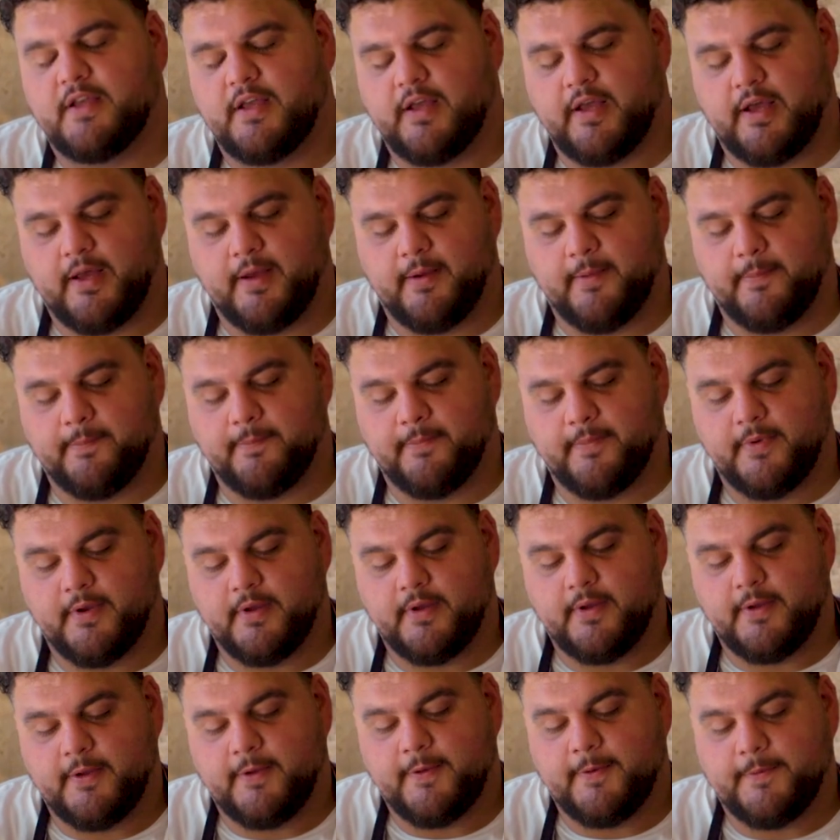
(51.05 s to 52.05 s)
I
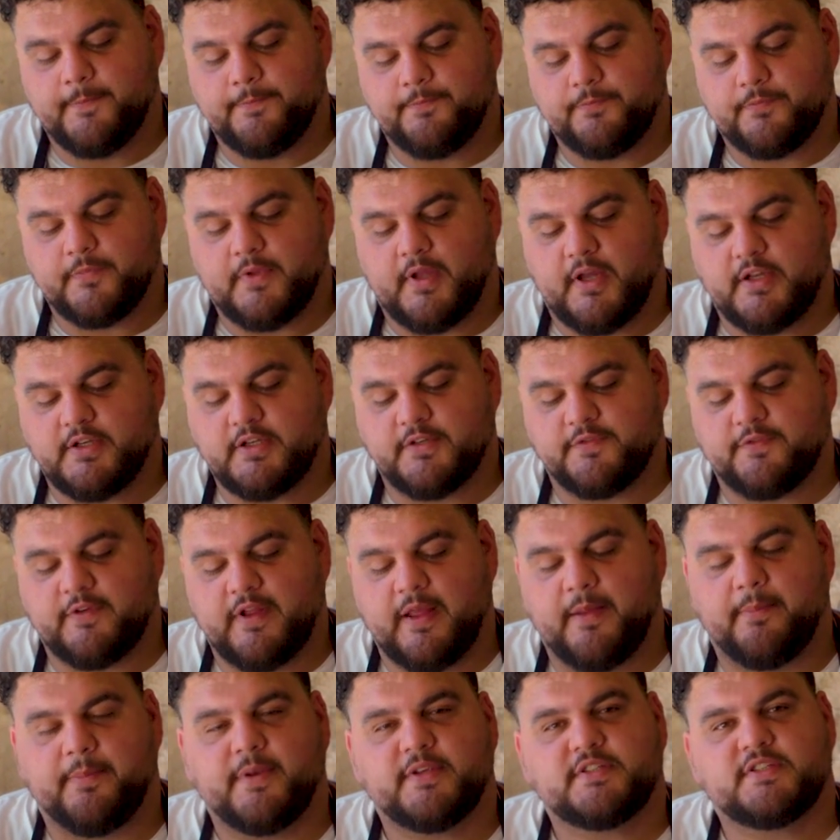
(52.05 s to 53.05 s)
just
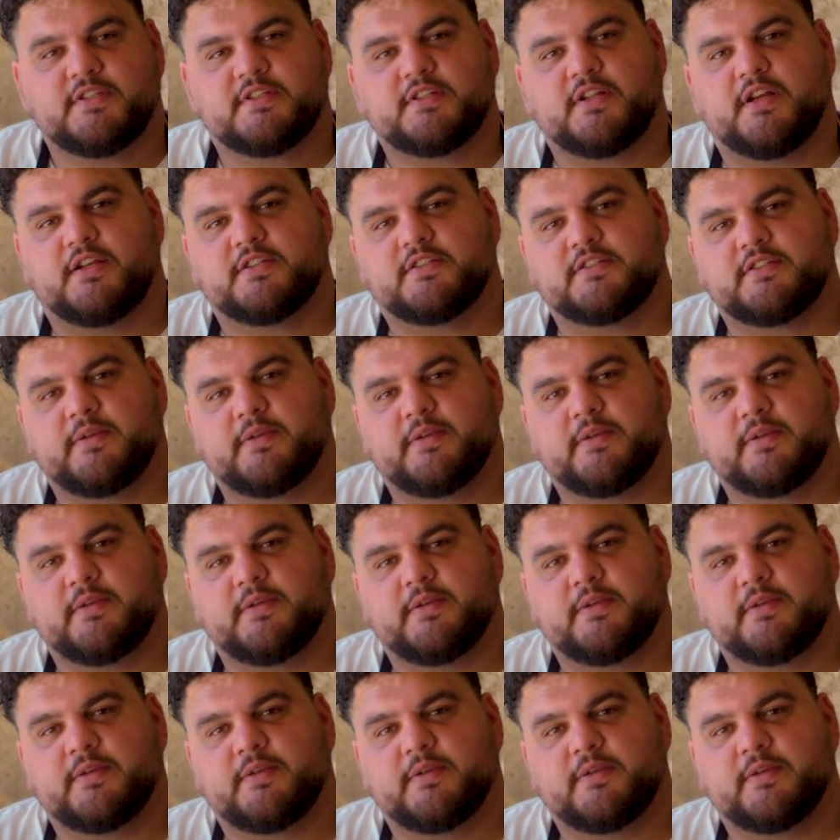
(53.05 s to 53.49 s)
fly business class